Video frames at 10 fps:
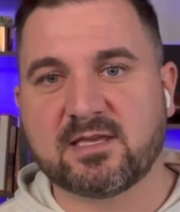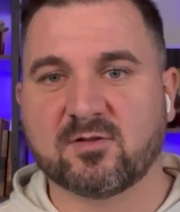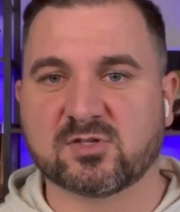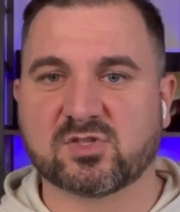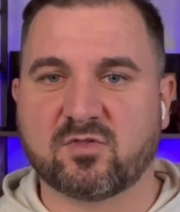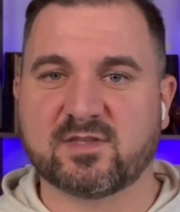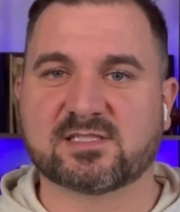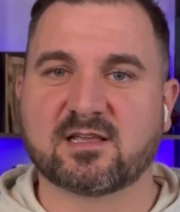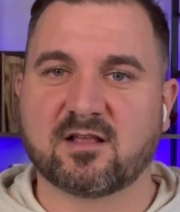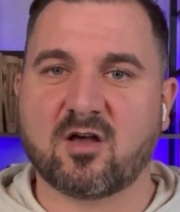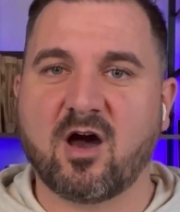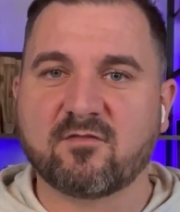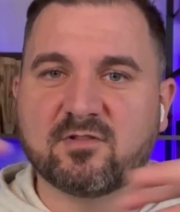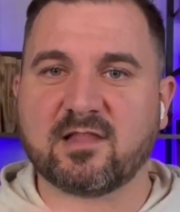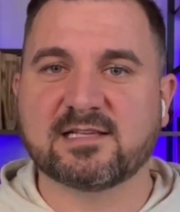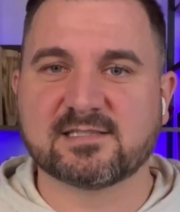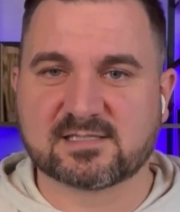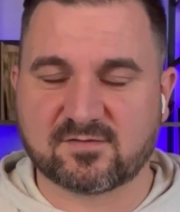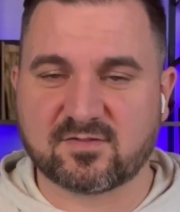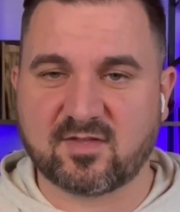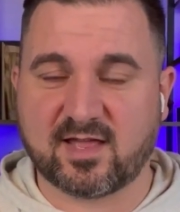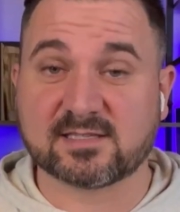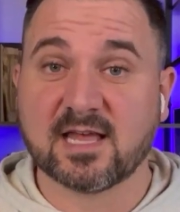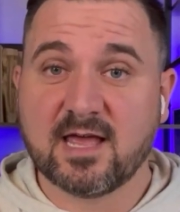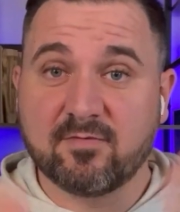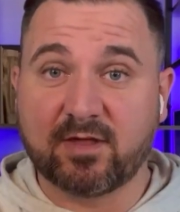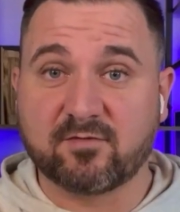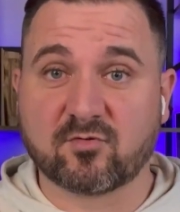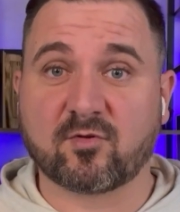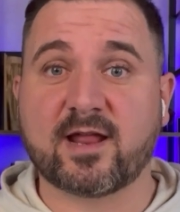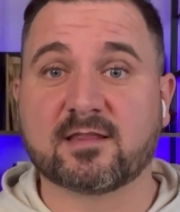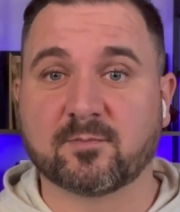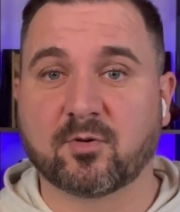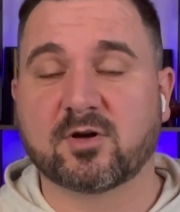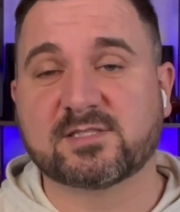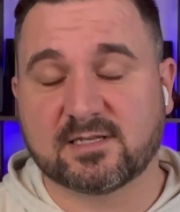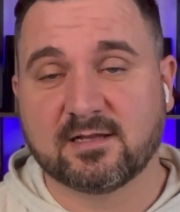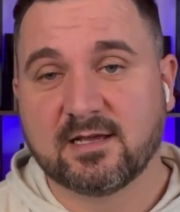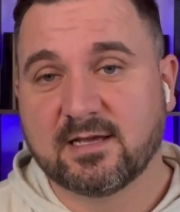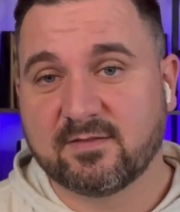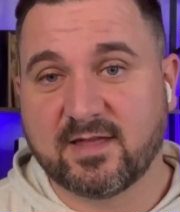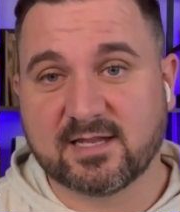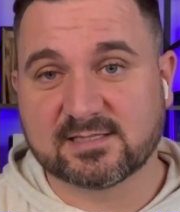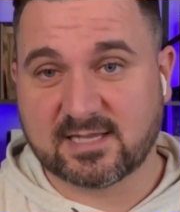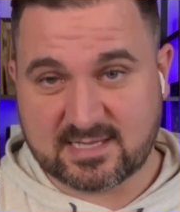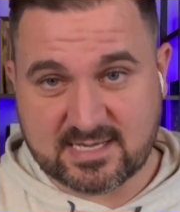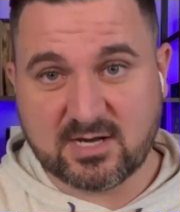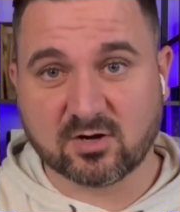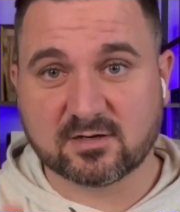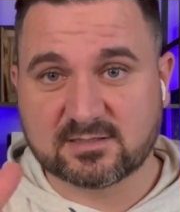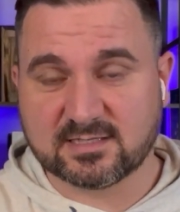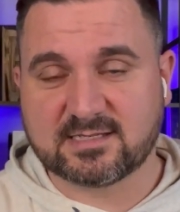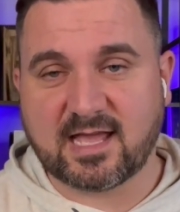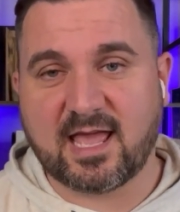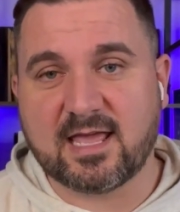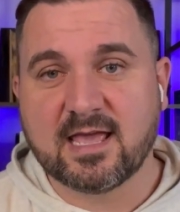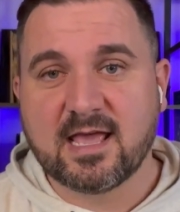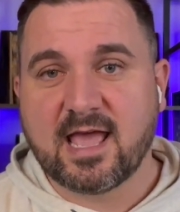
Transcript: There's this convalescence of things that have created the person that is here today.